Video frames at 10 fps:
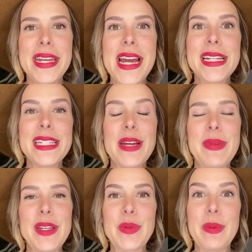next up
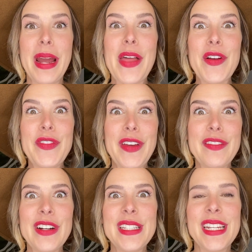is one of my other
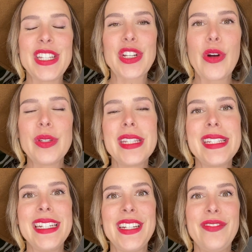favorites. It's Kosis
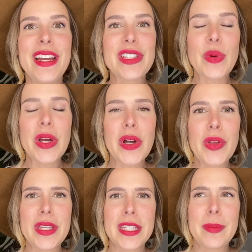Tinted Face Oil.
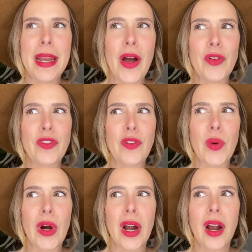This has been out
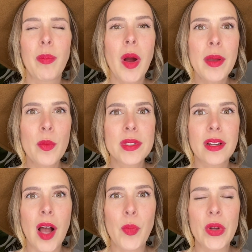for probably almost a
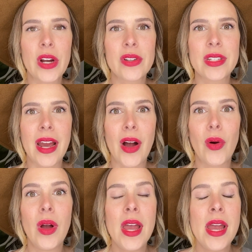couple years
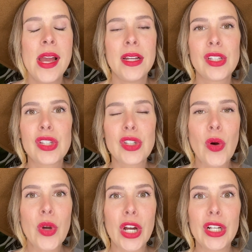now.
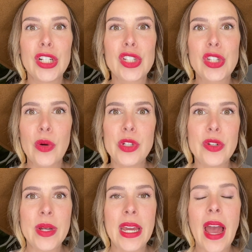So good, so
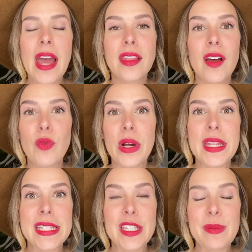dewy. I love wearing
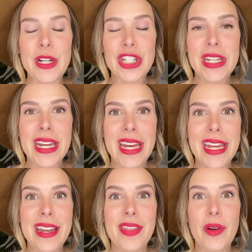this, especially
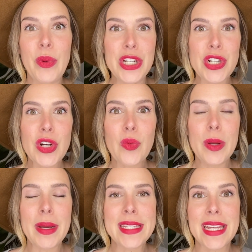in the winter
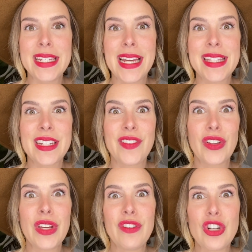when my skin tends to
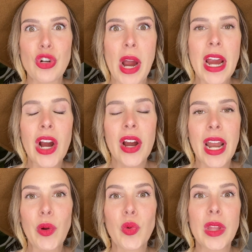feel even drier and
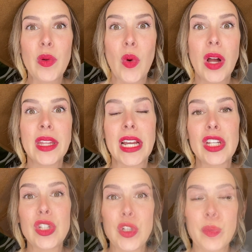I really want like a
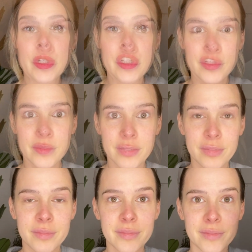super
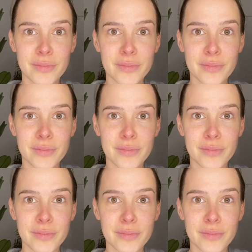dewy,